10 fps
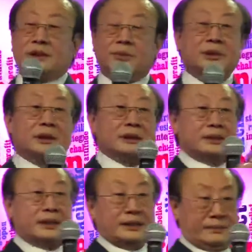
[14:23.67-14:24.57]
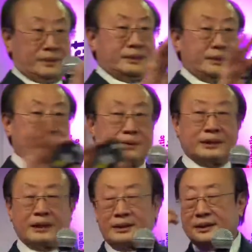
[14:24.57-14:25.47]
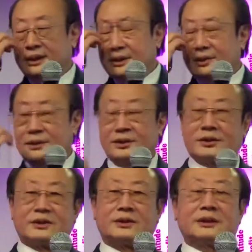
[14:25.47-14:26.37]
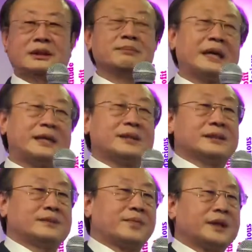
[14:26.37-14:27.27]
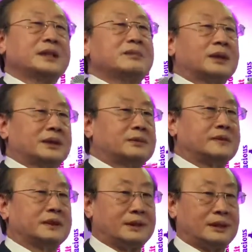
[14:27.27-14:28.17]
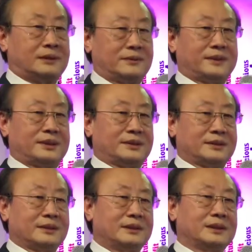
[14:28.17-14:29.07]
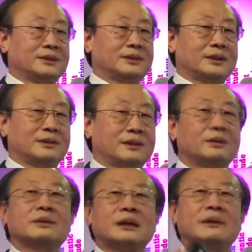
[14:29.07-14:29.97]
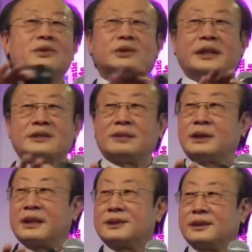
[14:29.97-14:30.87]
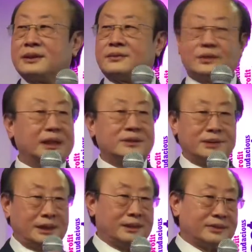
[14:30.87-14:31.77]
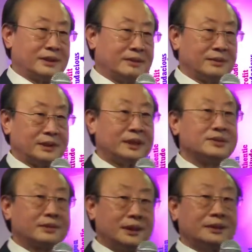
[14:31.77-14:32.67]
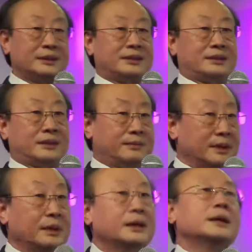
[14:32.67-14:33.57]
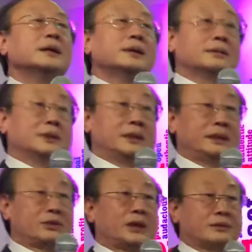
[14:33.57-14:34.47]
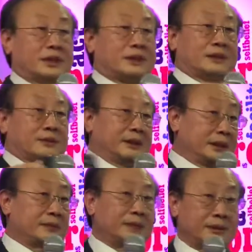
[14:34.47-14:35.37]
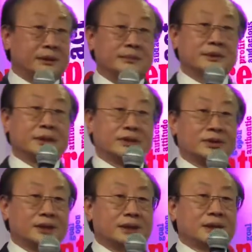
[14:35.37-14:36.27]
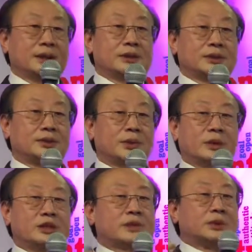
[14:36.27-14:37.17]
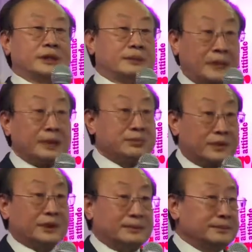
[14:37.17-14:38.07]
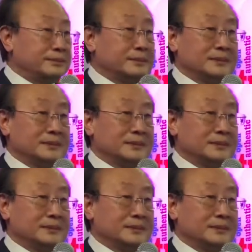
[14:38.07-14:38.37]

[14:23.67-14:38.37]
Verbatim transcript: we're gonna put on the internet, this is what I want to know is, imagine anybody in my office, they want to know, oh, I use the example actually for Andrew Yang, Andrew Yang this time, when he tried to reach out to Asian American communities, so we just create a map for them.